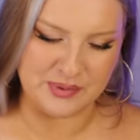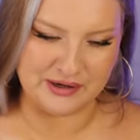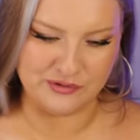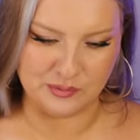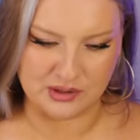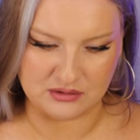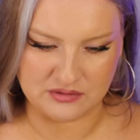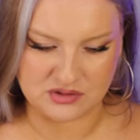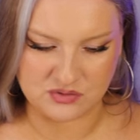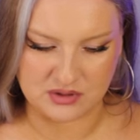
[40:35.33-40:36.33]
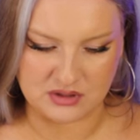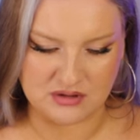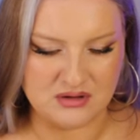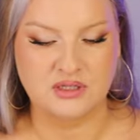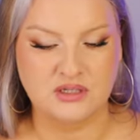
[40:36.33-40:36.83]
buy a full bottle of this
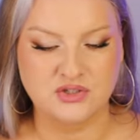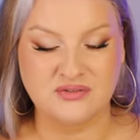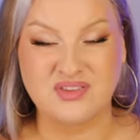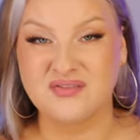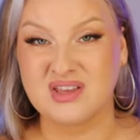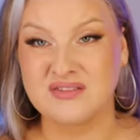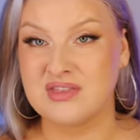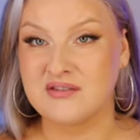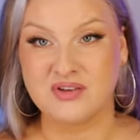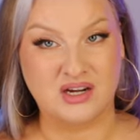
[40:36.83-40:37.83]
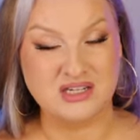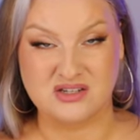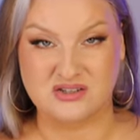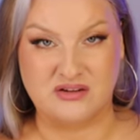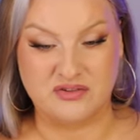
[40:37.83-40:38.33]
one. Actually, if they've got a
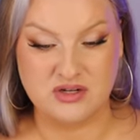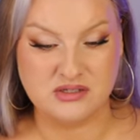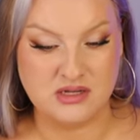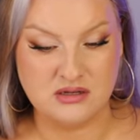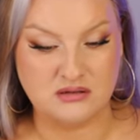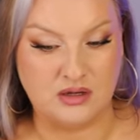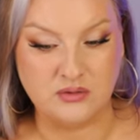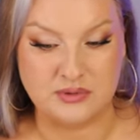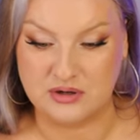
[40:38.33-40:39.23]
discovery set, that would be